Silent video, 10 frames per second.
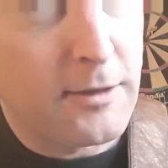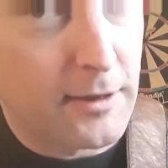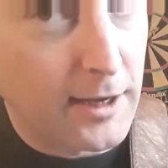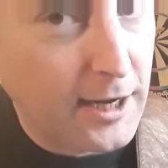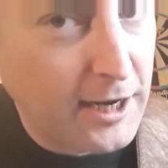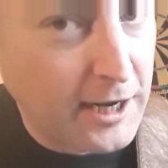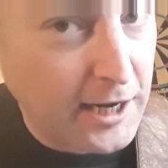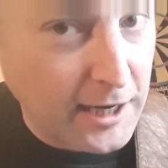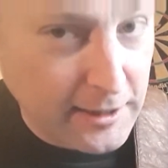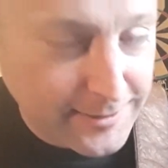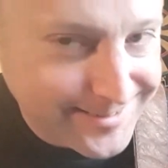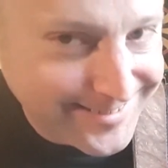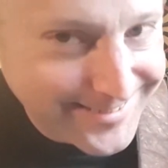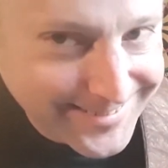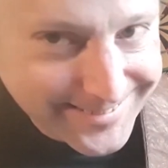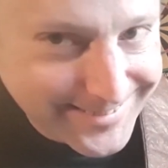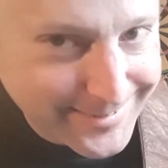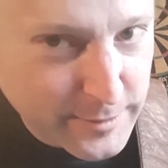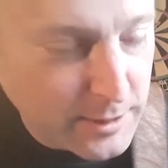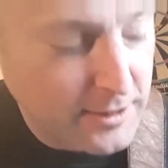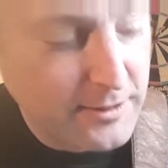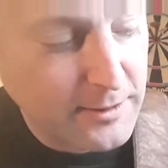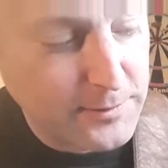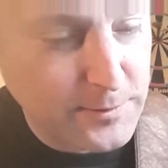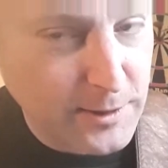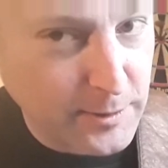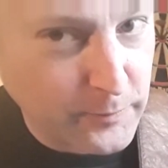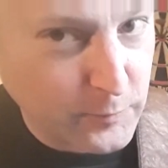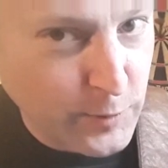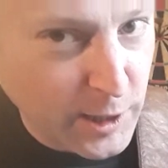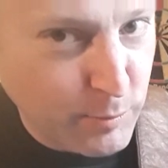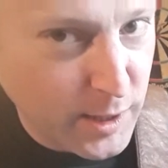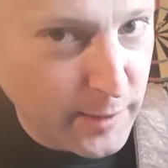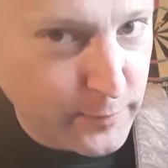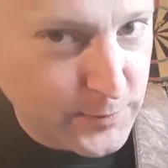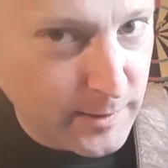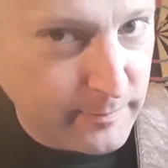Ah, this is going to ring a bell for some